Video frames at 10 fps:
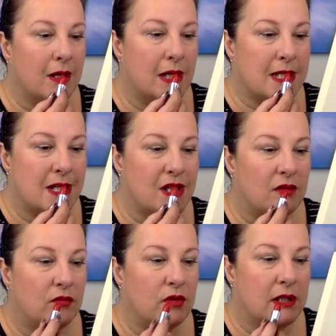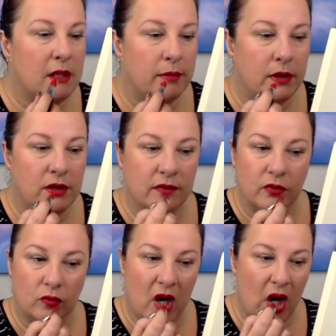That's actually a really
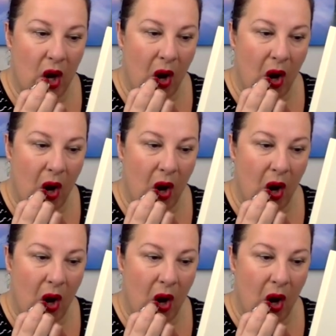beautiful red.